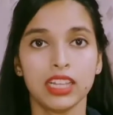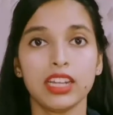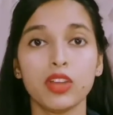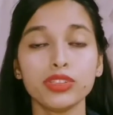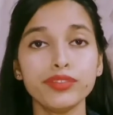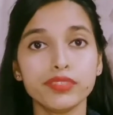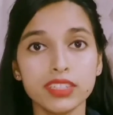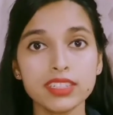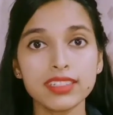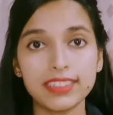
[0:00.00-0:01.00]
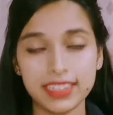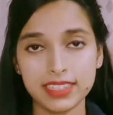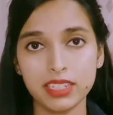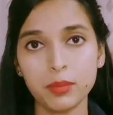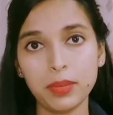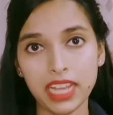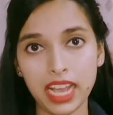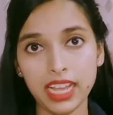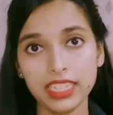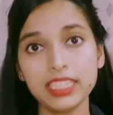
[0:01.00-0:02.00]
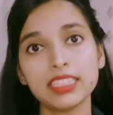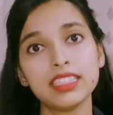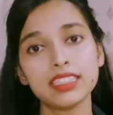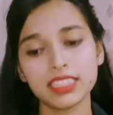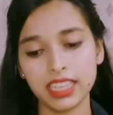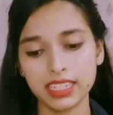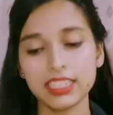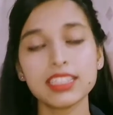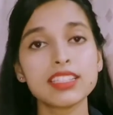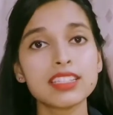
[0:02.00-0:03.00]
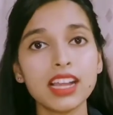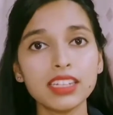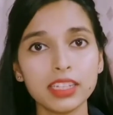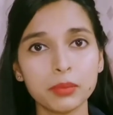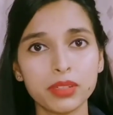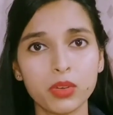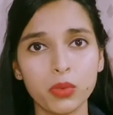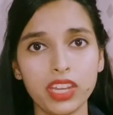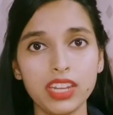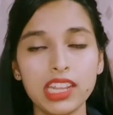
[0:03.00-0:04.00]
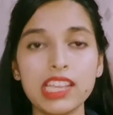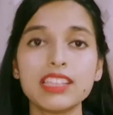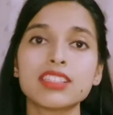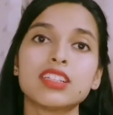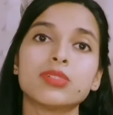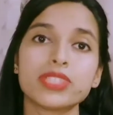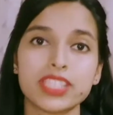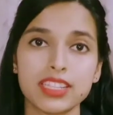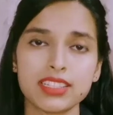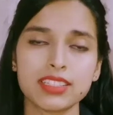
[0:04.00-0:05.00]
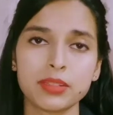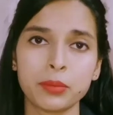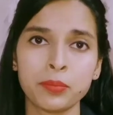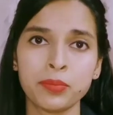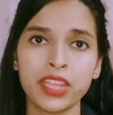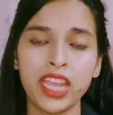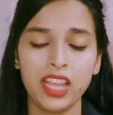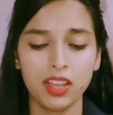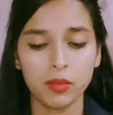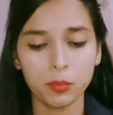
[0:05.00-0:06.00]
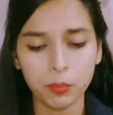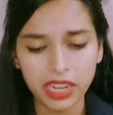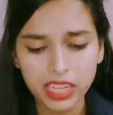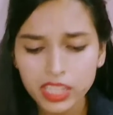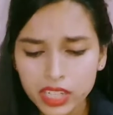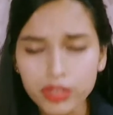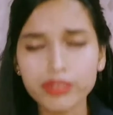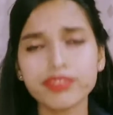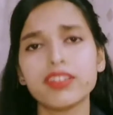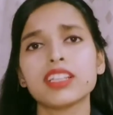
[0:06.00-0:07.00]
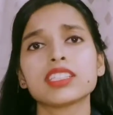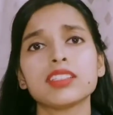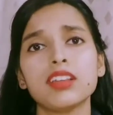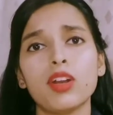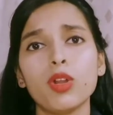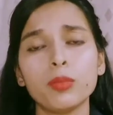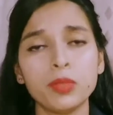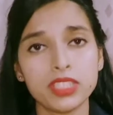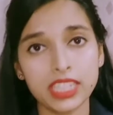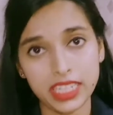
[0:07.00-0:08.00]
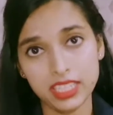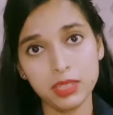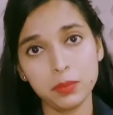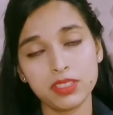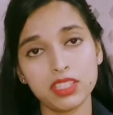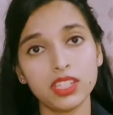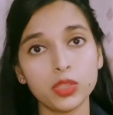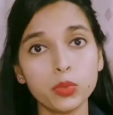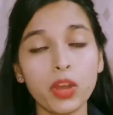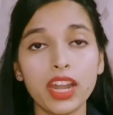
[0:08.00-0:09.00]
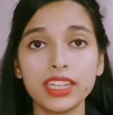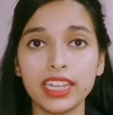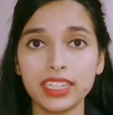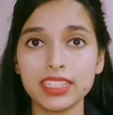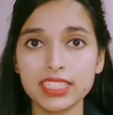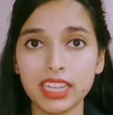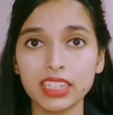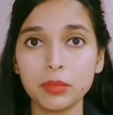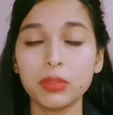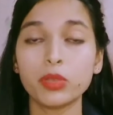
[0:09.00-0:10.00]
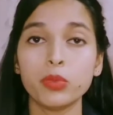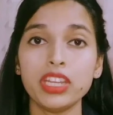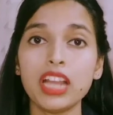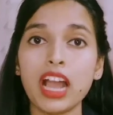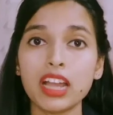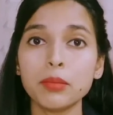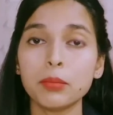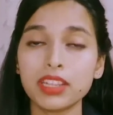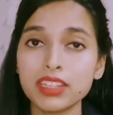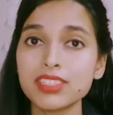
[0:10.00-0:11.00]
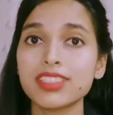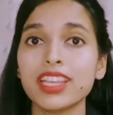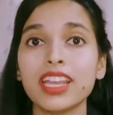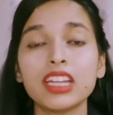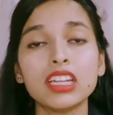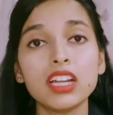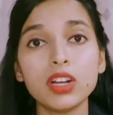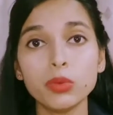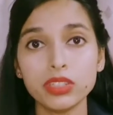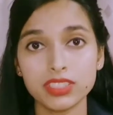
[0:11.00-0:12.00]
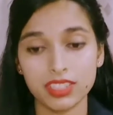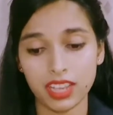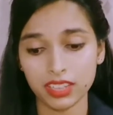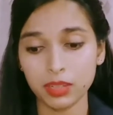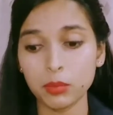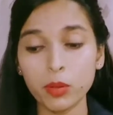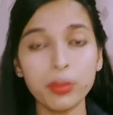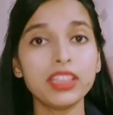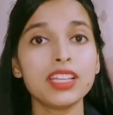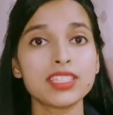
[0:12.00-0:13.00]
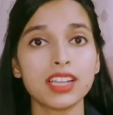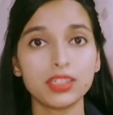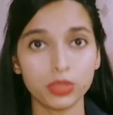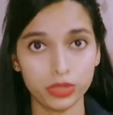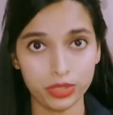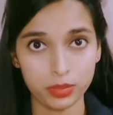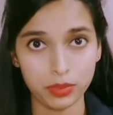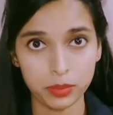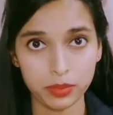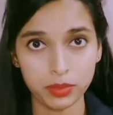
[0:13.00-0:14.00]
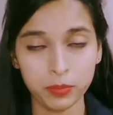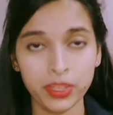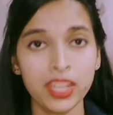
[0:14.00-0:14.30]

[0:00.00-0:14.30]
Now the first reason behind this getting stuck in between is nervousness. Many of us, almost 90% who are getting stuck in between, are because they get nervous the moment they start talking to people.